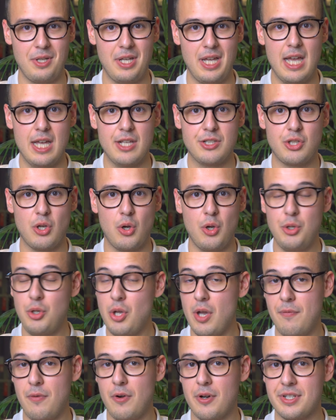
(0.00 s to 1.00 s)
So you have,
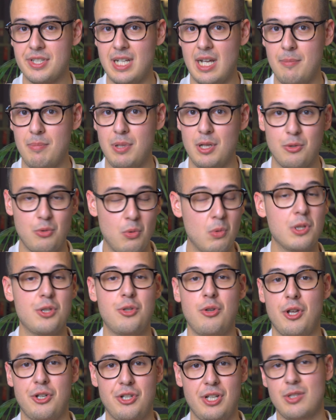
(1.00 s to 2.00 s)
for example, Google
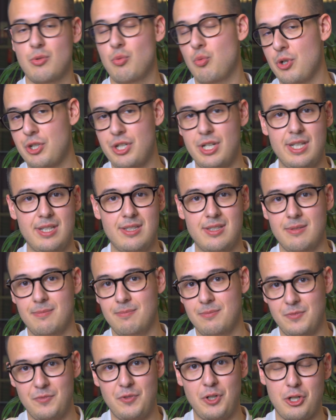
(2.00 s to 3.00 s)
search ads, which is
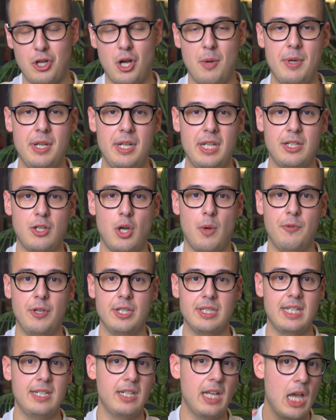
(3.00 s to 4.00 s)
very common and obvious
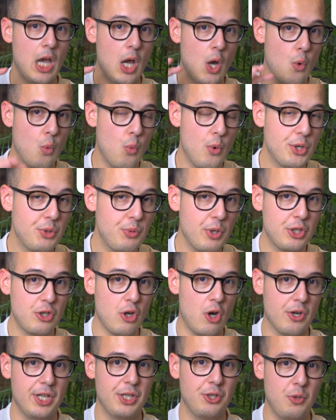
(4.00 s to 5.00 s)
and which we're
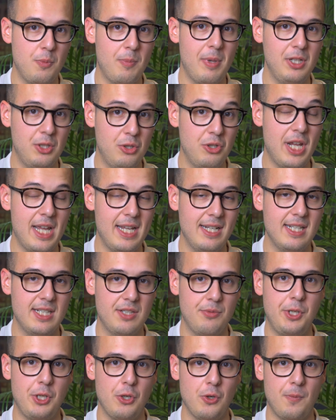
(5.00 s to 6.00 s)
talking to today in this
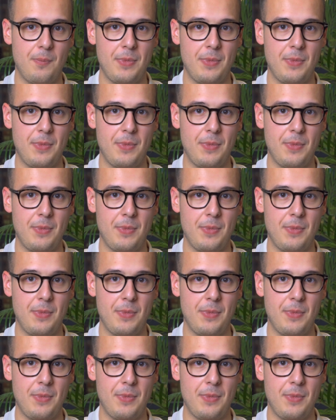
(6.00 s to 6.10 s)
video.